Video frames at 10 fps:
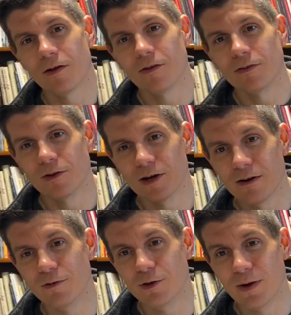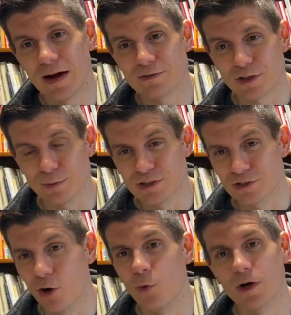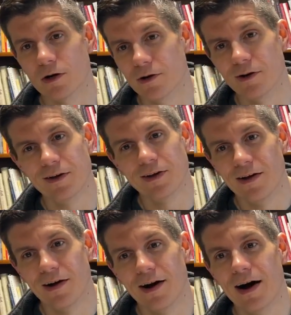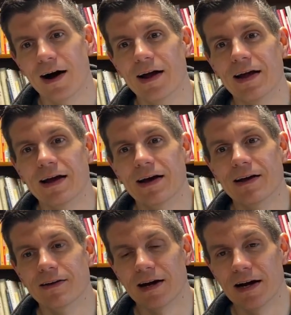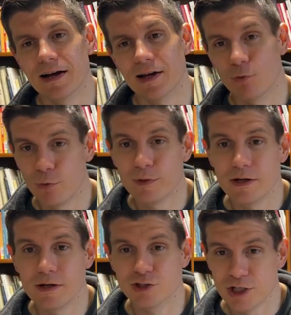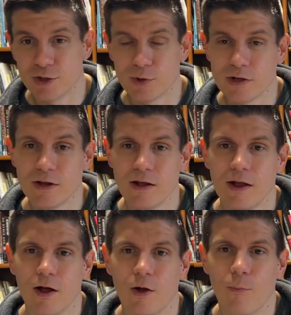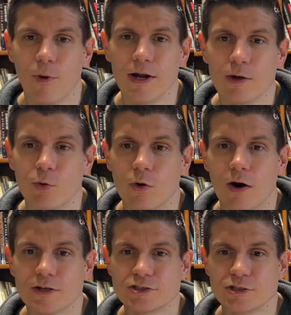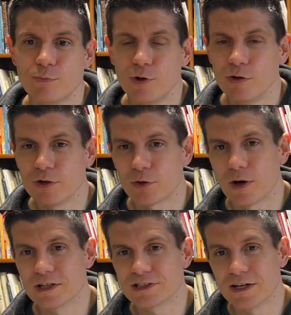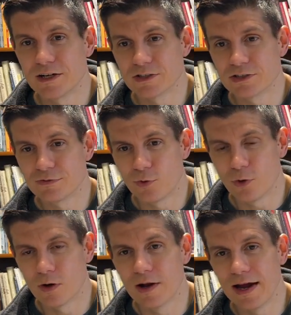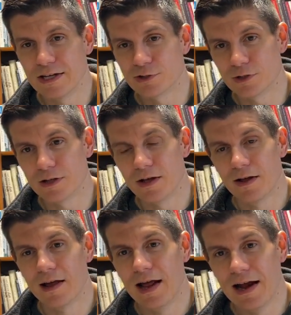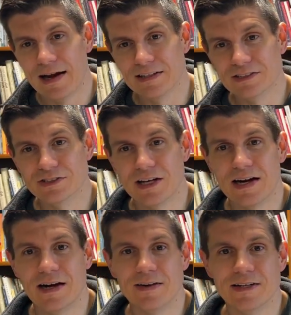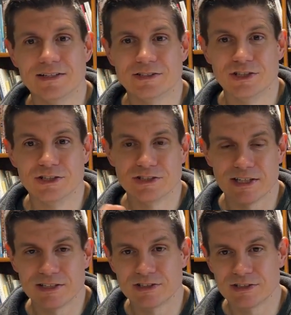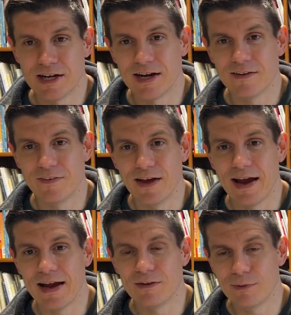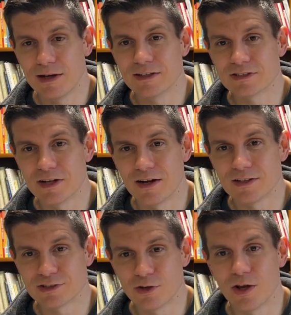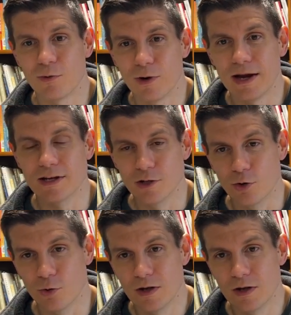the love that you have is going to be so weird, and it will be genuine, but it will also put you in the crosshairs for hatred, as Jesus says, they hated me, so they will hate you,